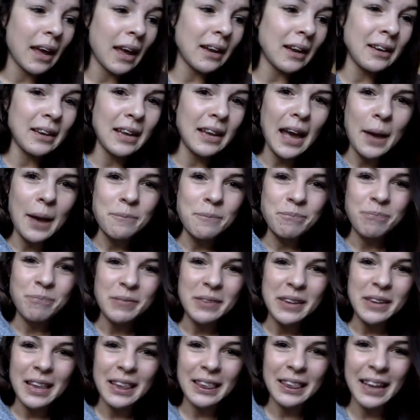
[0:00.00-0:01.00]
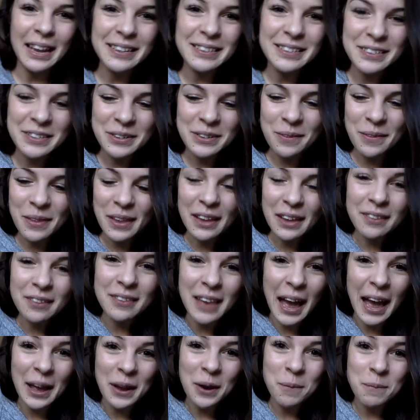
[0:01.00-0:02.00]
Yeah, let's do this.
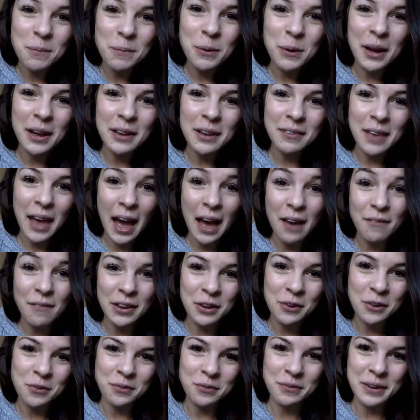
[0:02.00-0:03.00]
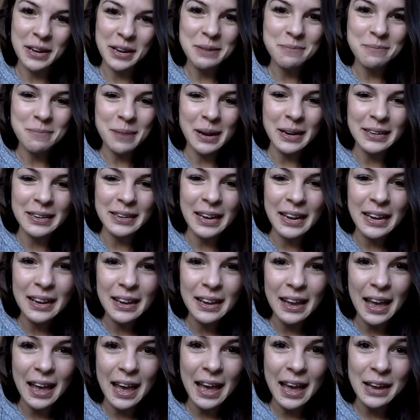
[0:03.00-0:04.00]
I hope you guys have a great Monday,
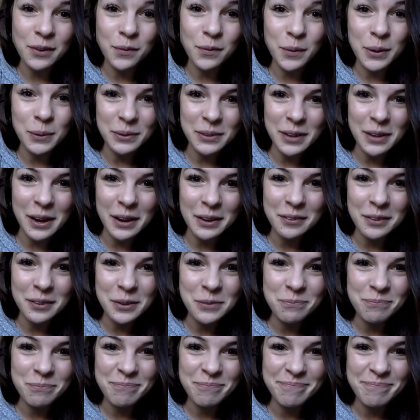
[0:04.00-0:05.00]
and we will talk soon.